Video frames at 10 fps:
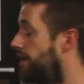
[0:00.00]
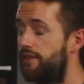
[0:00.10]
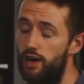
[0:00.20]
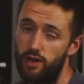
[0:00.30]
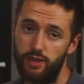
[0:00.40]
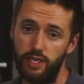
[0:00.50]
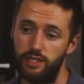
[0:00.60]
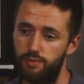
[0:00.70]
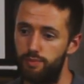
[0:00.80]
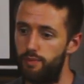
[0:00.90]
And there are
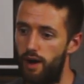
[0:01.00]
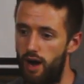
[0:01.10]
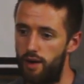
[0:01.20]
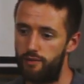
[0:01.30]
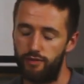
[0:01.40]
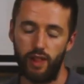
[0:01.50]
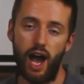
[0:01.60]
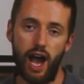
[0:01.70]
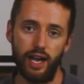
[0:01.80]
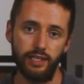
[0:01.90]
these
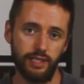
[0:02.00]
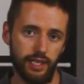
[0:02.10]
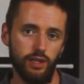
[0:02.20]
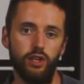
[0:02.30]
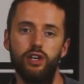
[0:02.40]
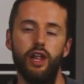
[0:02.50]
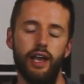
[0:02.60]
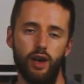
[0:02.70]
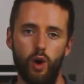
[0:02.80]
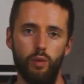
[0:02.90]
flies that look like